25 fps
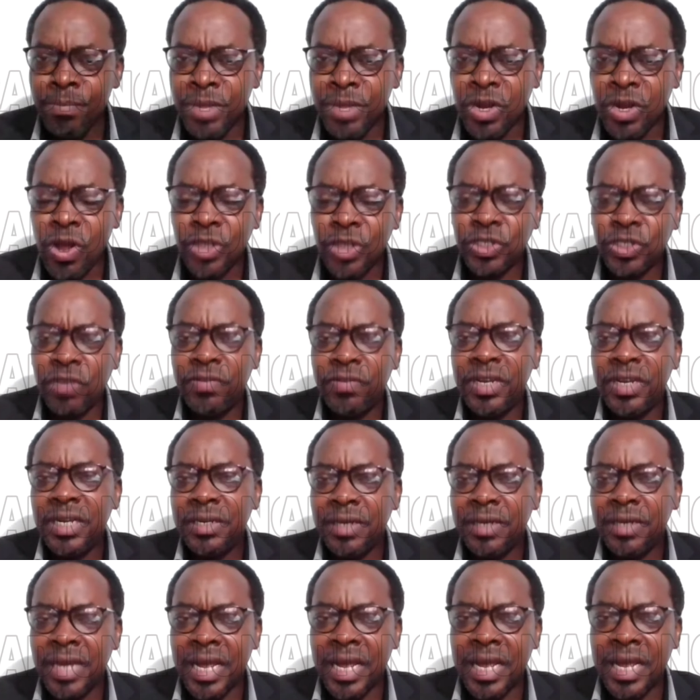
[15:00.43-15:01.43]
because of
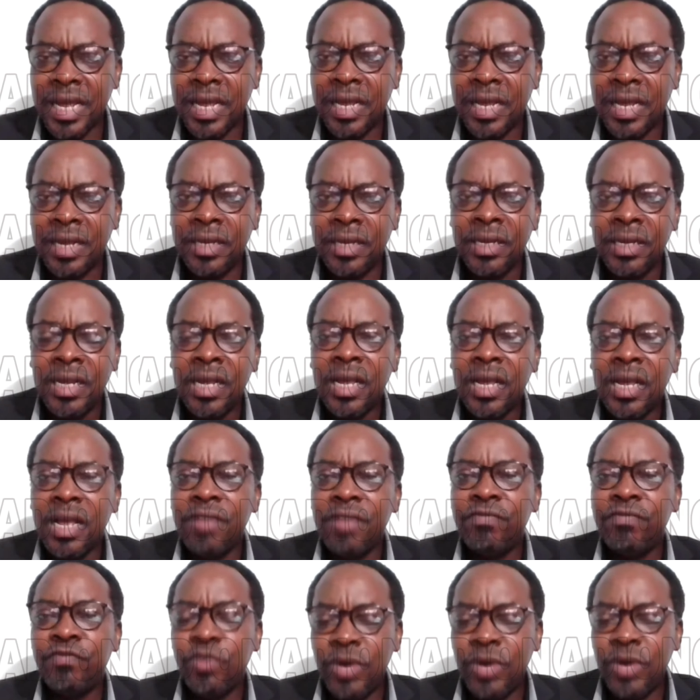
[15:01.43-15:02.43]
the
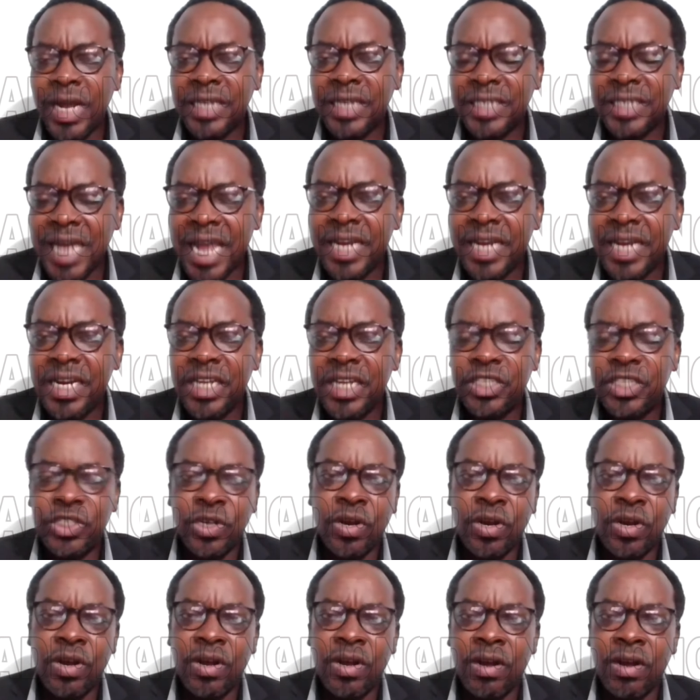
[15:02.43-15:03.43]
uh, volatile
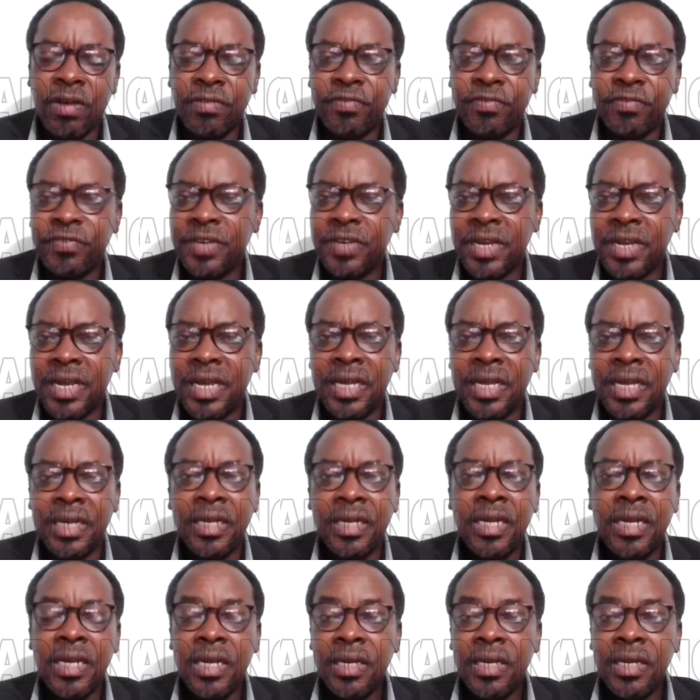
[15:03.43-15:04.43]
nature of, uh,
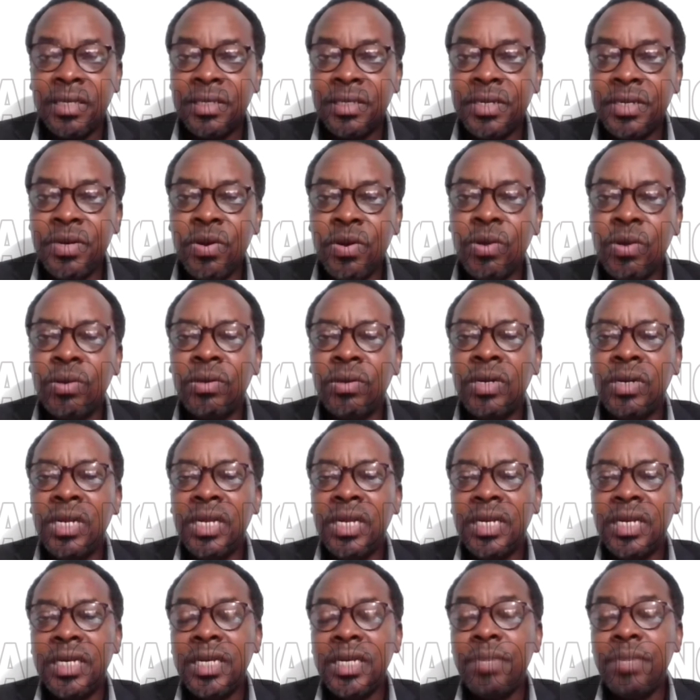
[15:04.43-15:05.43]
you know,
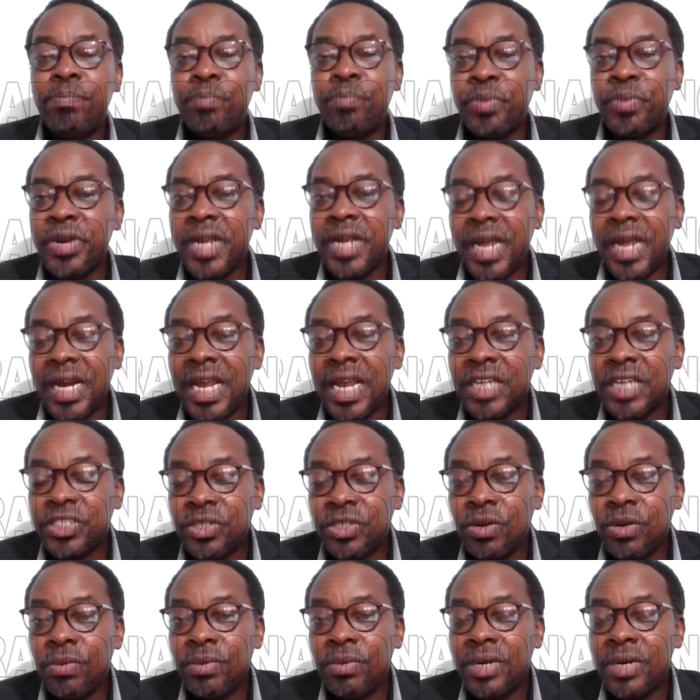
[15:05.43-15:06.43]
the
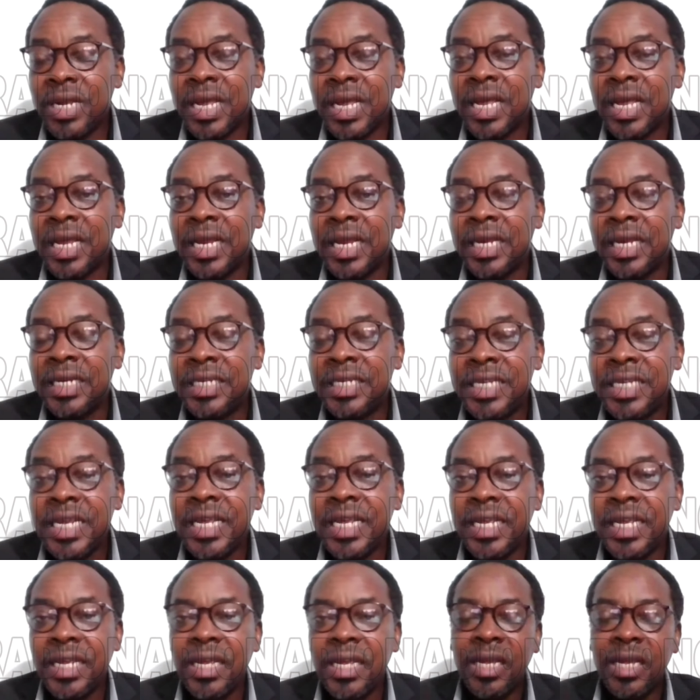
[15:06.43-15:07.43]
pre-election uh,
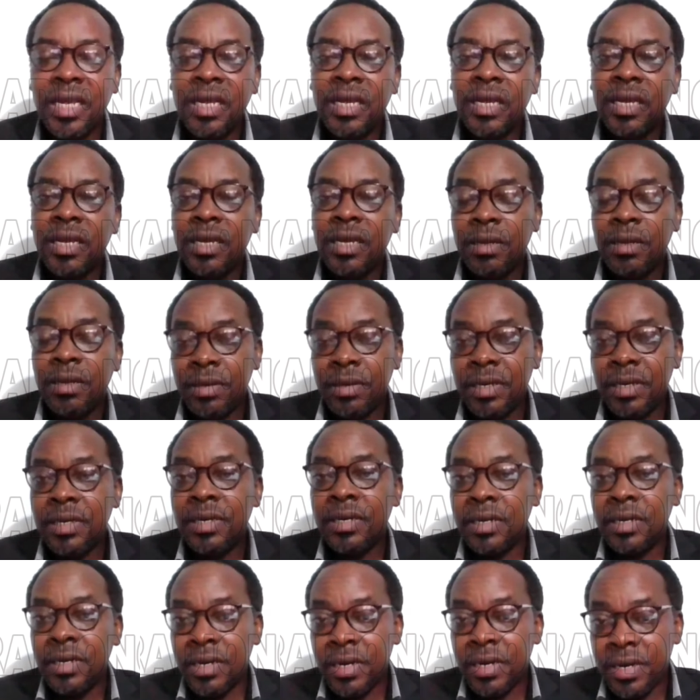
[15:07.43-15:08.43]
day,
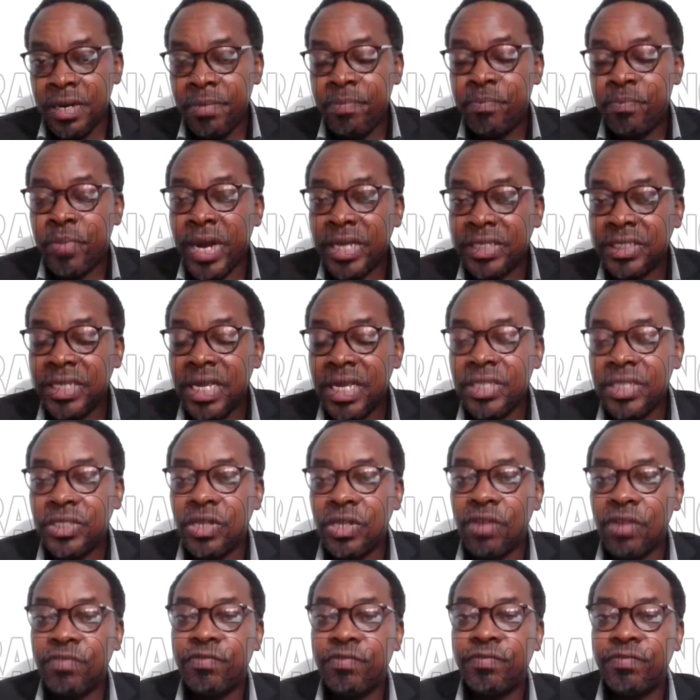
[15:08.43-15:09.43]
the
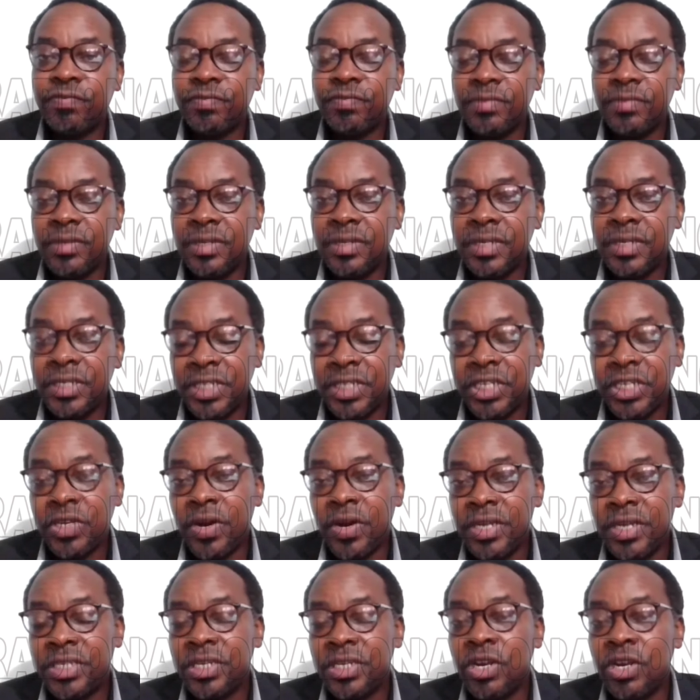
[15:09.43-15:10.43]
presence of the
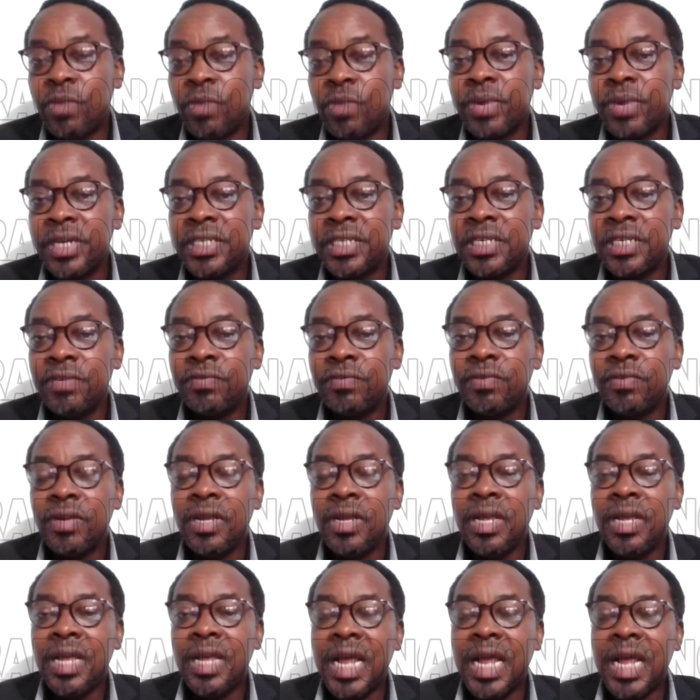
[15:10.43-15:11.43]
security operative
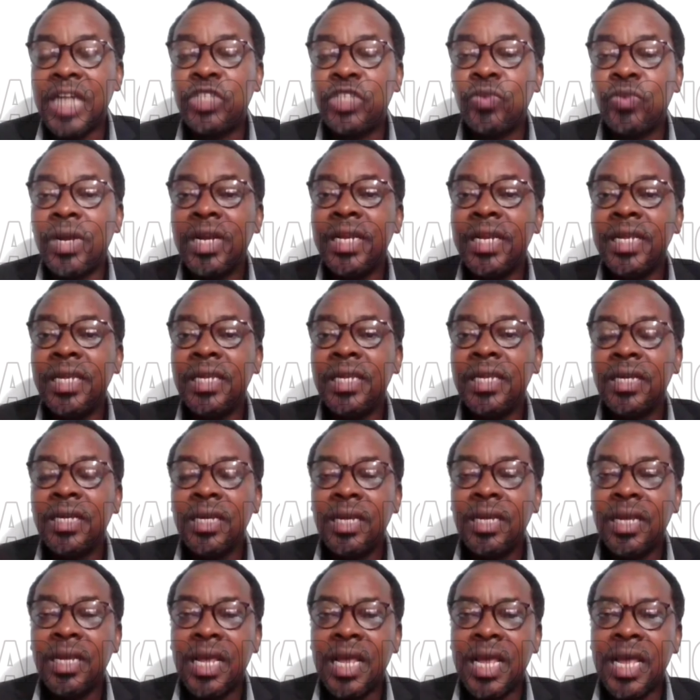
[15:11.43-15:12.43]
actually
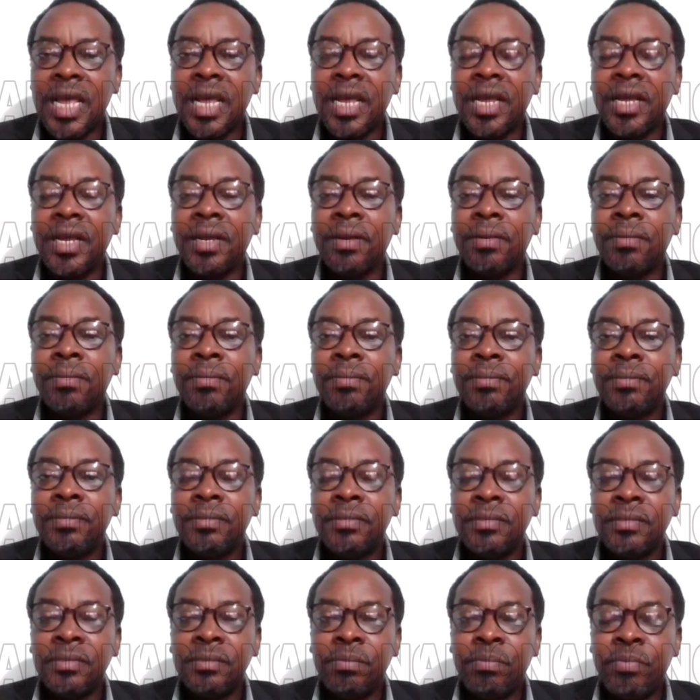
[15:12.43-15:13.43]
um,
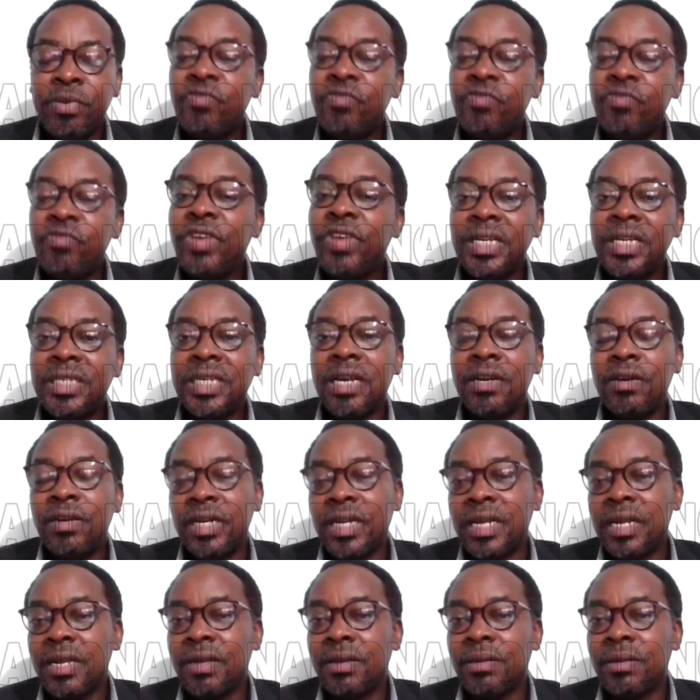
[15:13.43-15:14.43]
prevented,
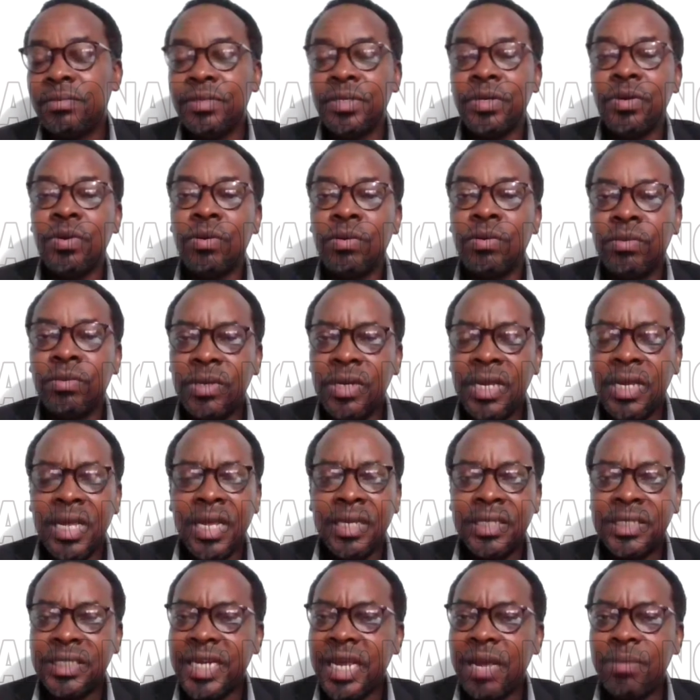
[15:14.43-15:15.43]
uh, you know,
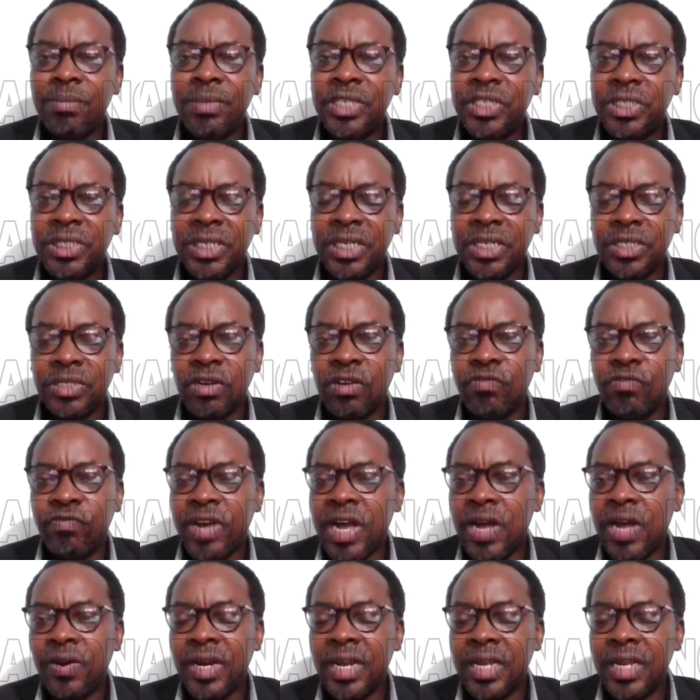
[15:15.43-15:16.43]
skirmishes or
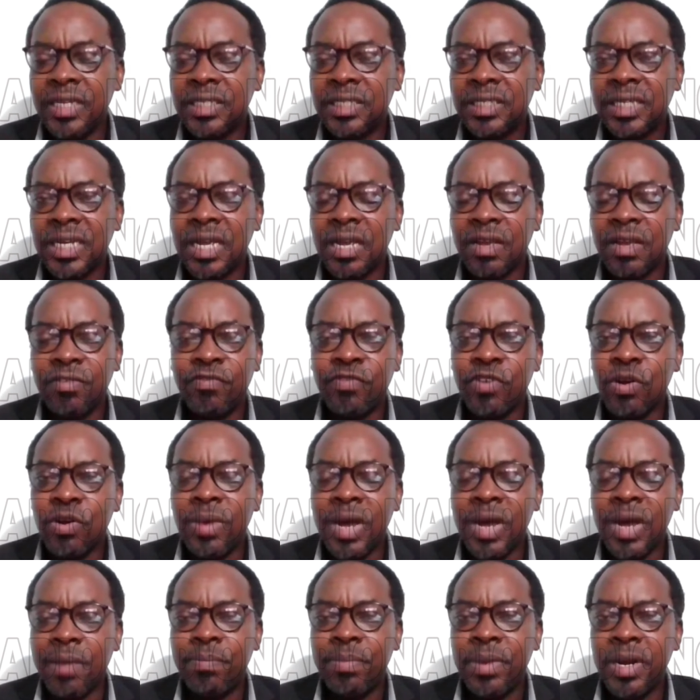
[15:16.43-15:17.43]
violence uh,
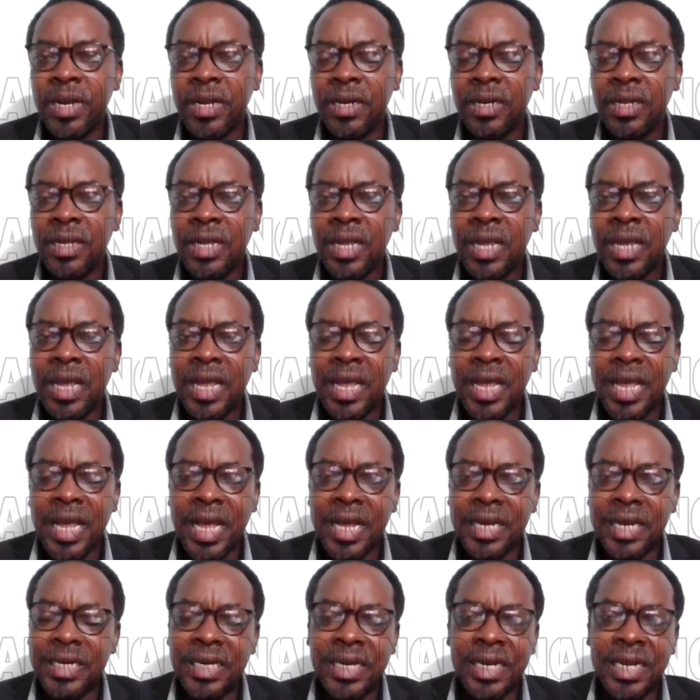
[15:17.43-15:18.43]
from happening.
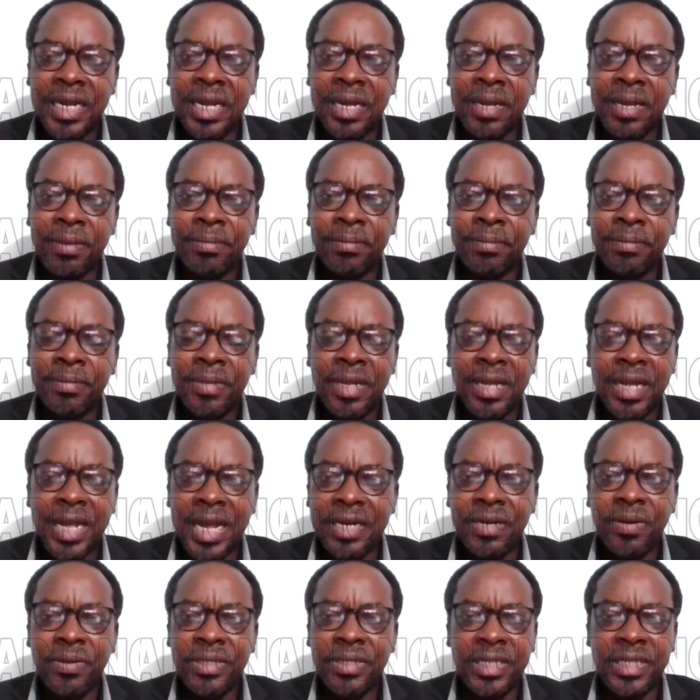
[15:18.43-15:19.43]
Mm. And um,
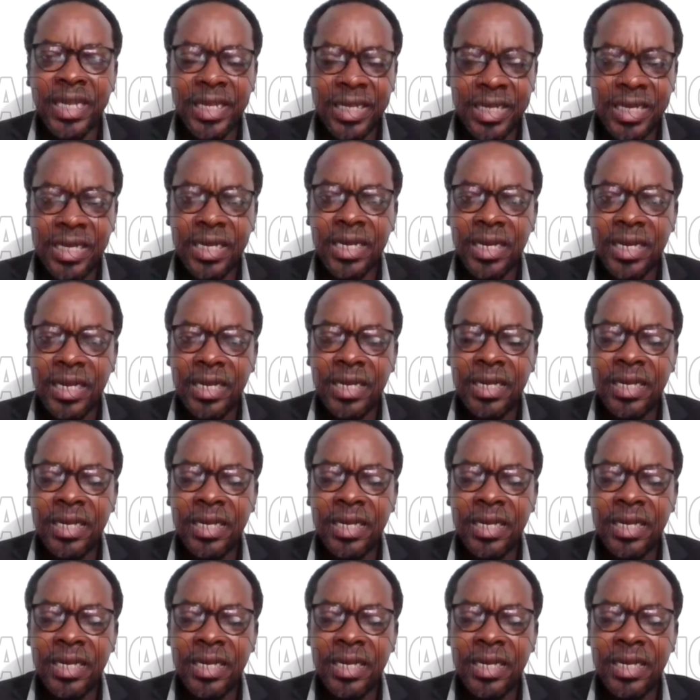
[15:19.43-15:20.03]
I don't think